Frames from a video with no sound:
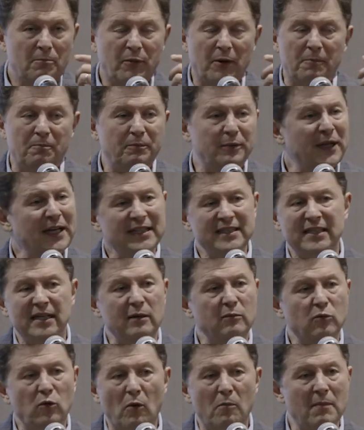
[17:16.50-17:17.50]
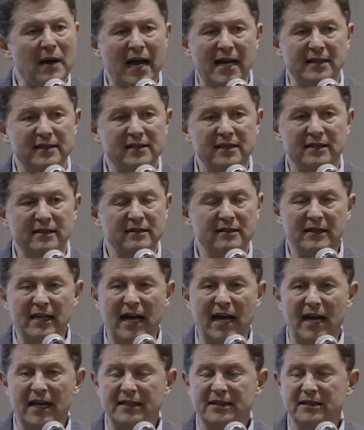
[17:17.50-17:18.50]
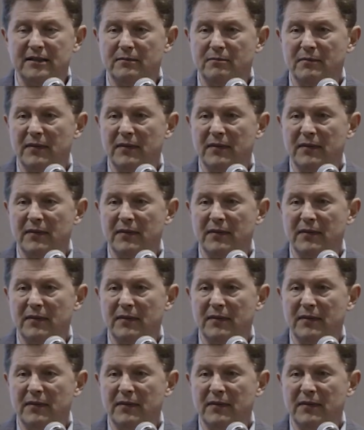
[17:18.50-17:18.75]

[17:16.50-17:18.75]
perplexing romance that